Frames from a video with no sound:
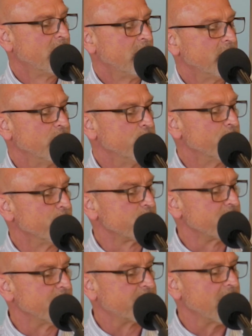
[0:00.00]
The
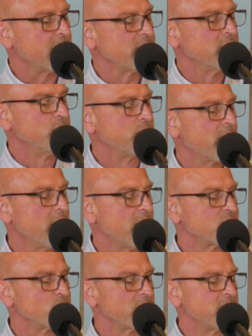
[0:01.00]
University of Kent in the UK has
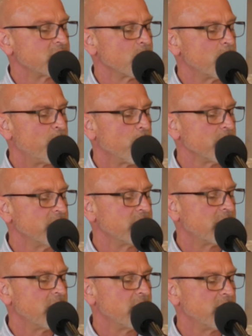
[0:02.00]
released a report
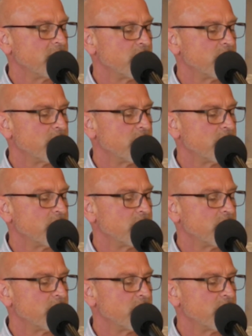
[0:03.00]
indicating